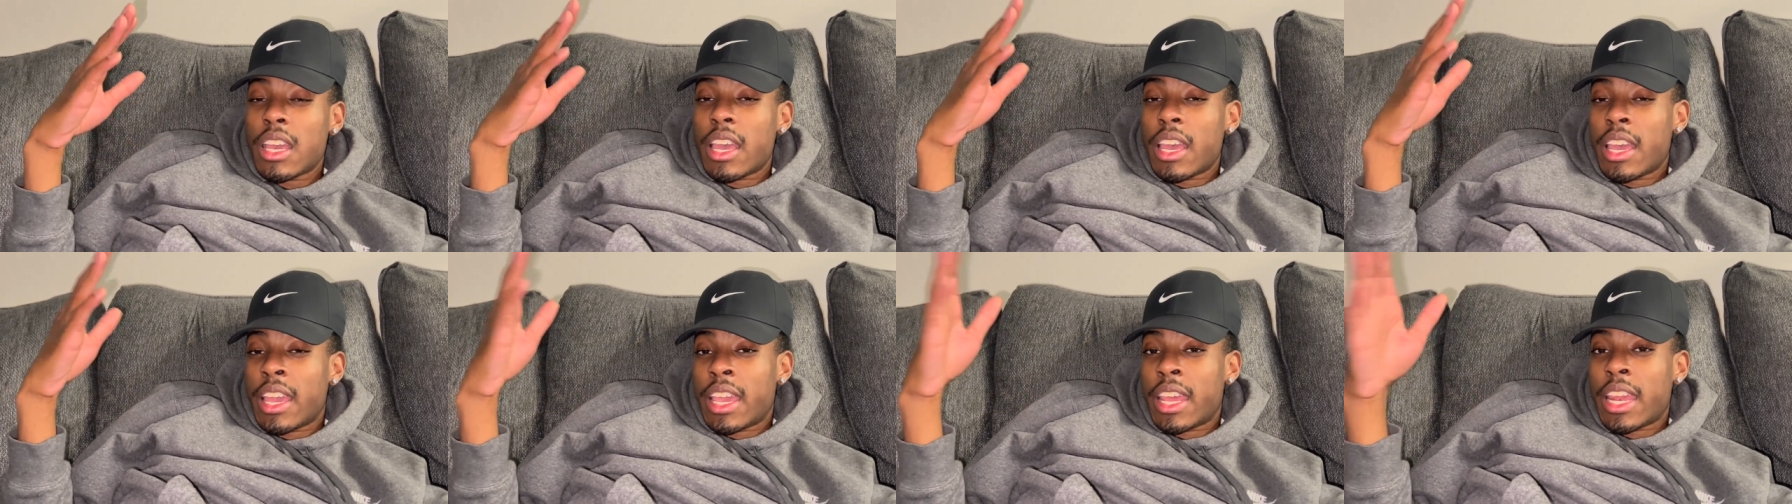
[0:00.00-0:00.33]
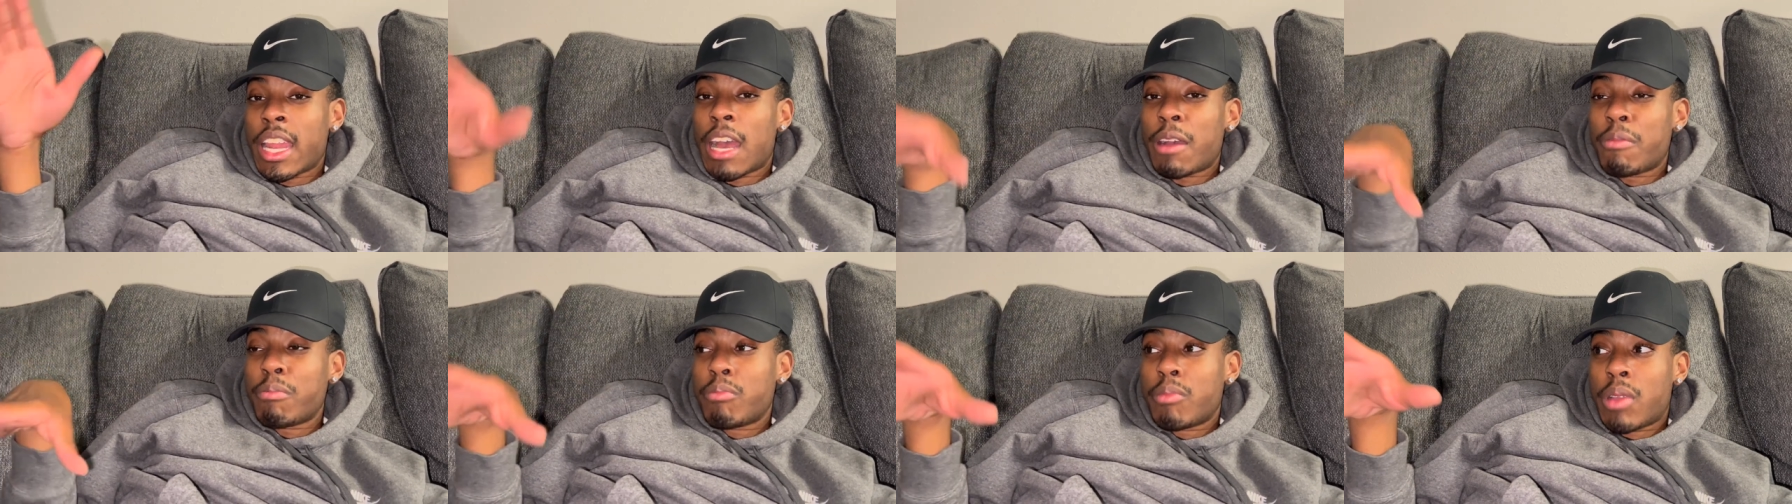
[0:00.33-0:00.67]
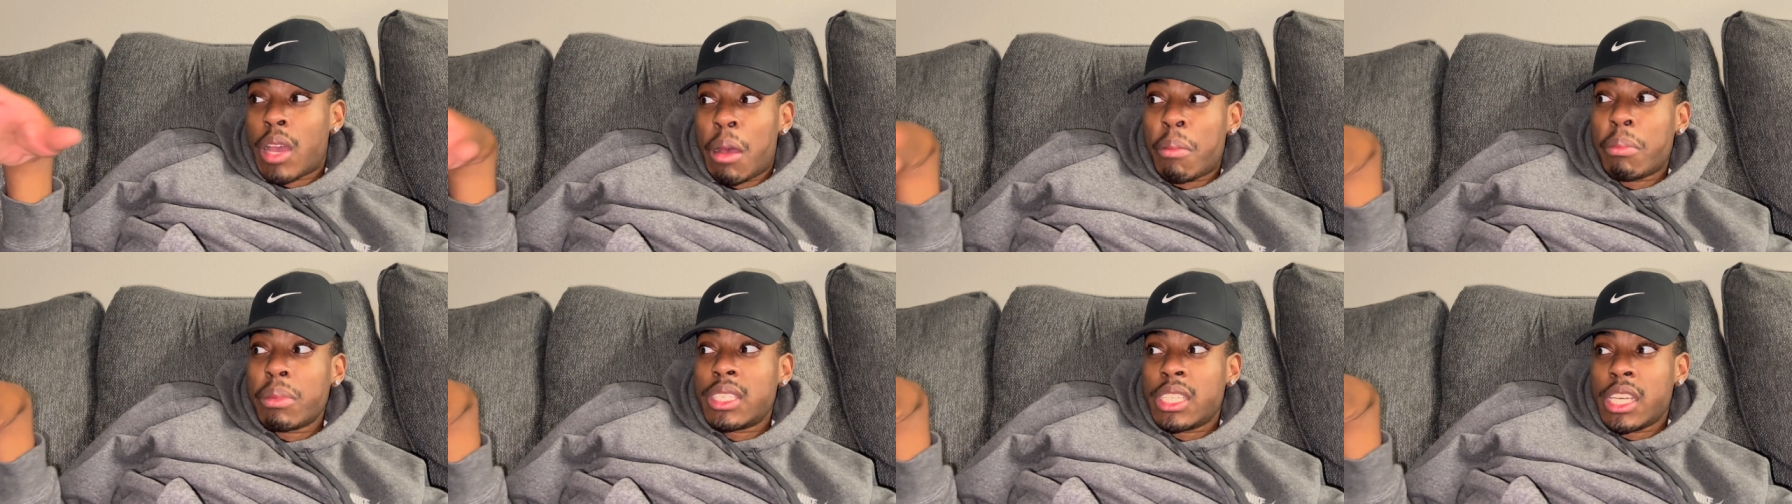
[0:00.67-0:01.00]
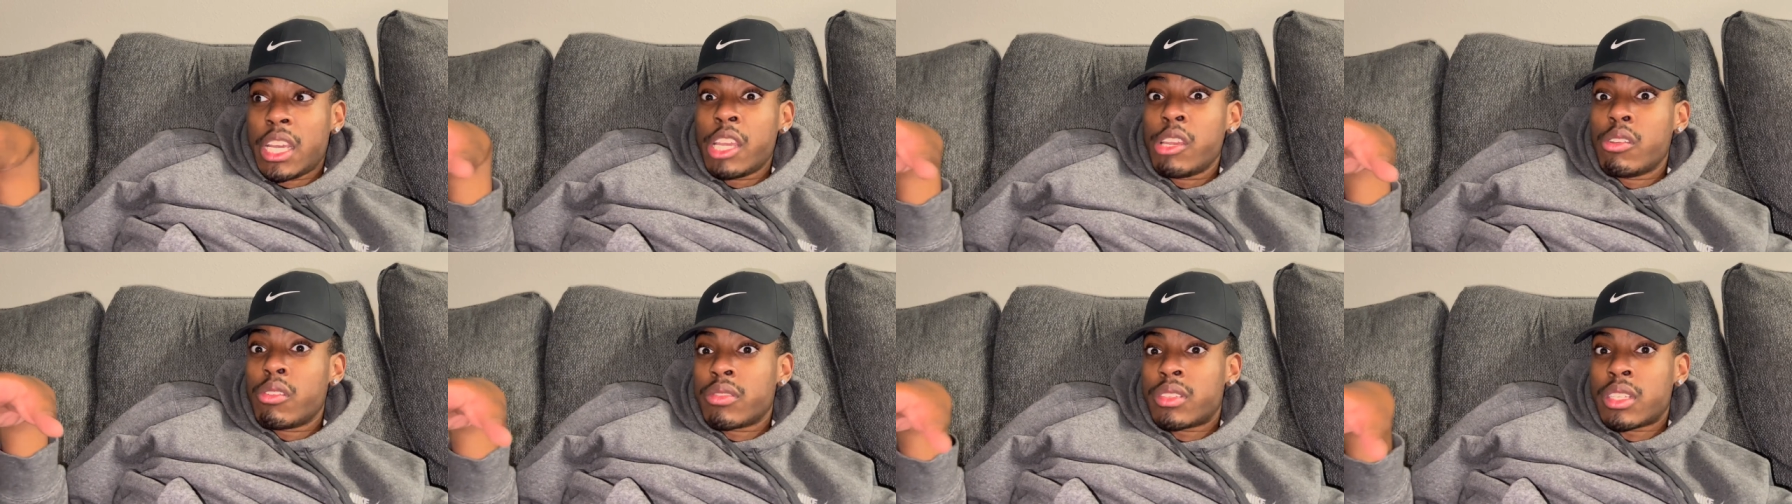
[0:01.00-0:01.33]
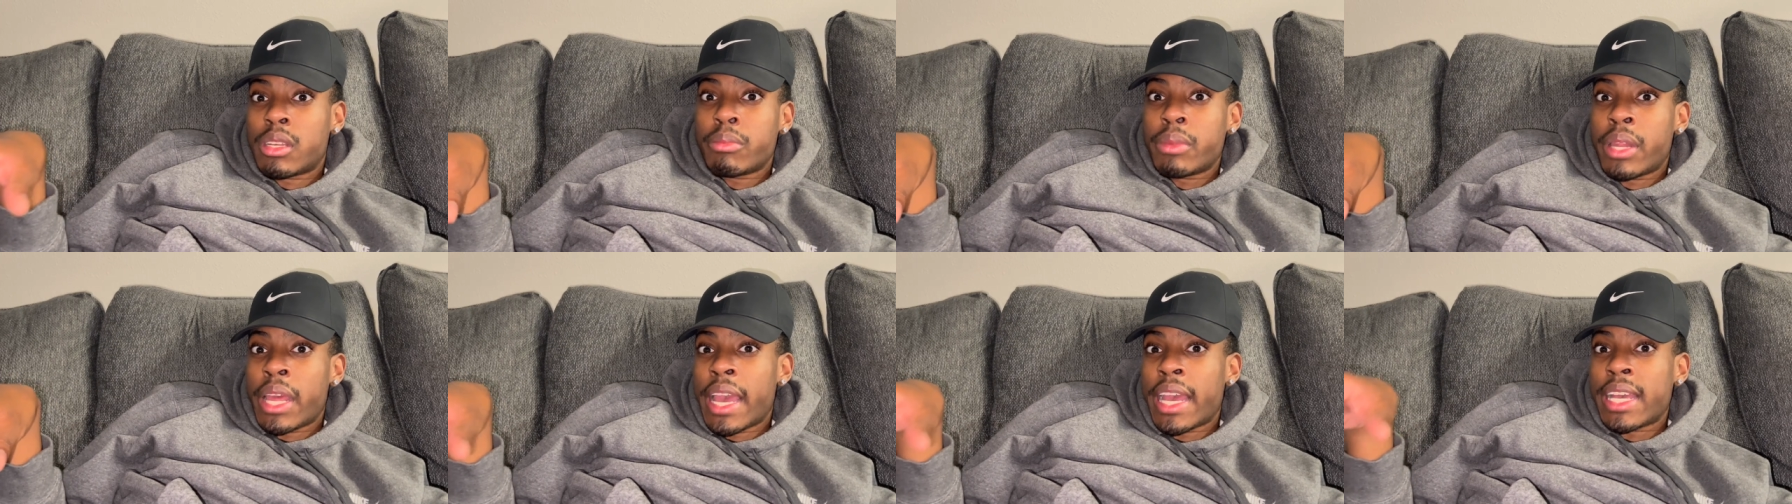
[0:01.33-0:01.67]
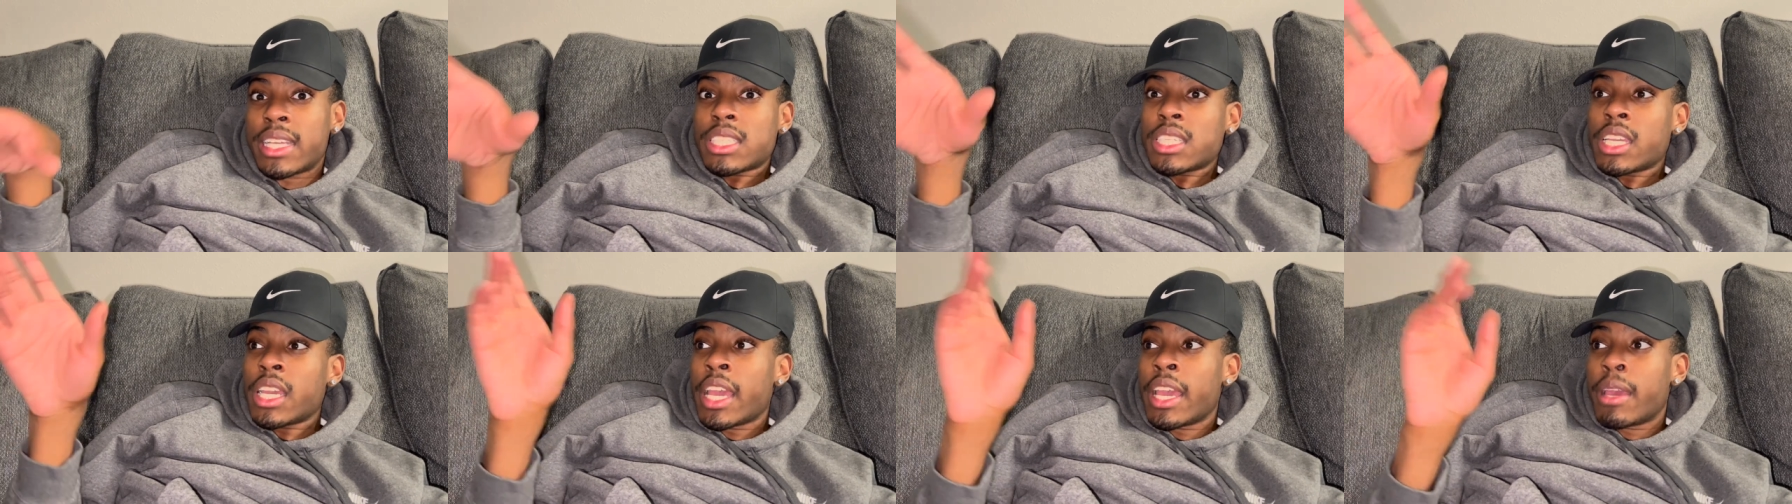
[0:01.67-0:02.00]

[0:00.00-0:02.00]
and I'm I'm gonna tell you something nasty.